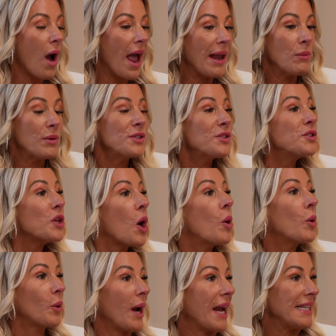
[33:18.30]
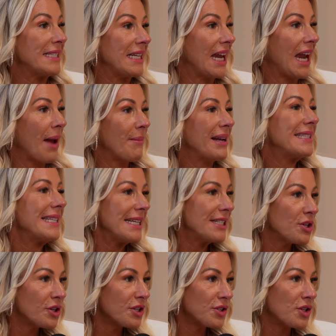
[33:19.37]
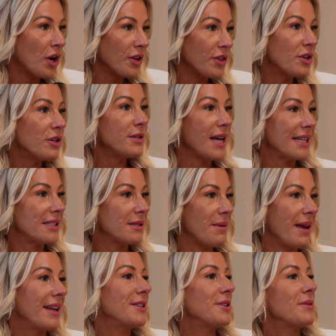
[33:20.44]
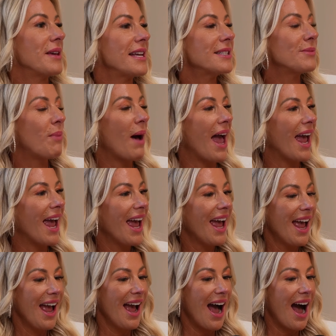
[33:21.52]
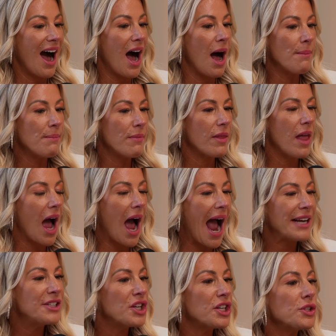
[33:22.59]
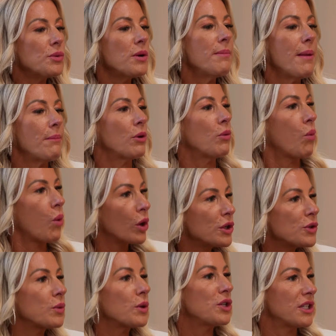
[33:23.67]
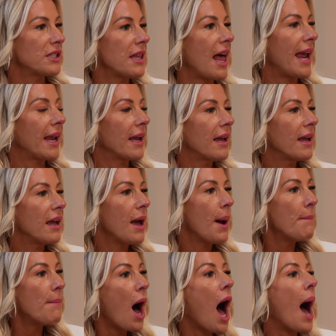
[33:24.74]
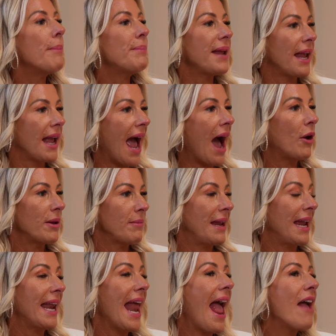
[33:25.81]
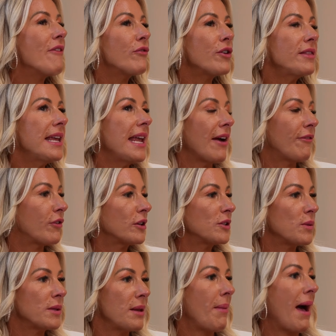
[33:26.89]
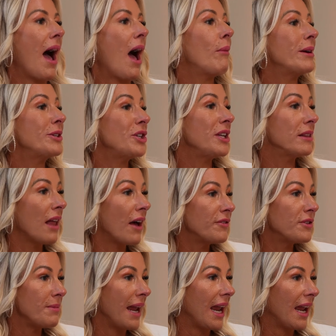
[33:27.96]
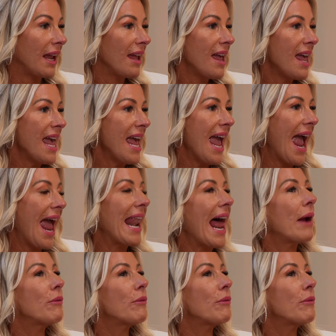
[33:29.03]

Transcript: it was so crazy. I mean, it's easier to start in the New Testament and do this, but I just remember words were just like popping out at me, and everything at first was about how much he loved me. And